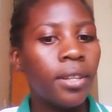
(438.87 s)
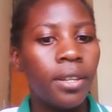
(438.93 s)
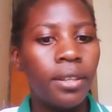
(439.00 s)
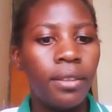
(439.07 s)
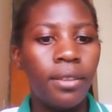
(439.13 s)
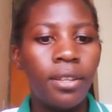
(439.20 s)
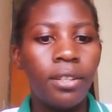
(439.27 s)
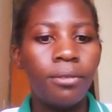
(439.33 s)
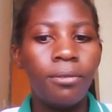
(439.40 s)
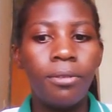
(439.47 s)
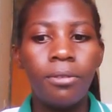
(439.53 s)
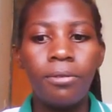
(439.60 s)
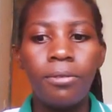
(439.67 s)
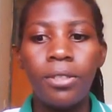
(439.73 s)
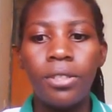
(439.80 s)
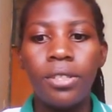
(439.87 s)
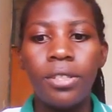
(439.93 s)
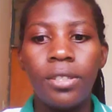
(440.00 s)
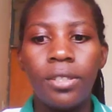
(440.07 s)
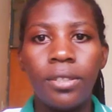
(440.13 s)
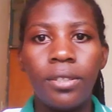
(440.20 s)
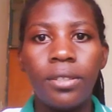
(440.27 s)
than
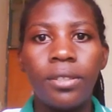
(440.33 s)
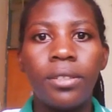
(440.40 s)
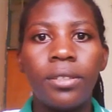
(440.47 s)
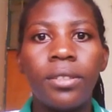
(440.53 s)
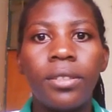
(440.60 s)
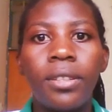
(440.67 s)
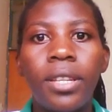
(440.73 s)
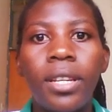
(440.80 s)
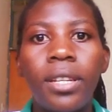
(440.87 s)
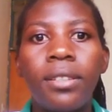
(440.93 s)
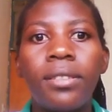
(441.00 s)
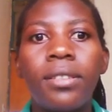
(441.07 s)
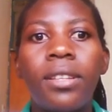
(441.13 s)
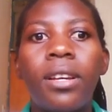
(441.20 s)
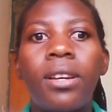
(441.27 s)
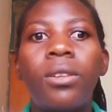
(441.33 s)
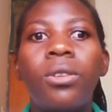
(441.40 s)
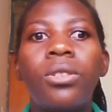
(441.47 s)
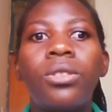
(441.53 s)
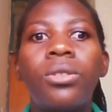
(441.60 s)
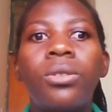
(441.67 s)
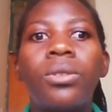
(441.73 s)
50, that is the
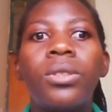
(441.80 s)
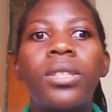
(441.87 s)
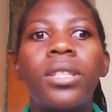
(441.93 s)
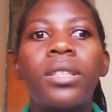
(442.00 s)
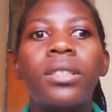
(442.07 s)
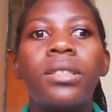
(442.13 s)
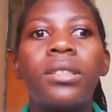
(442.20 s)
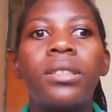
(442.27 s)
logical test.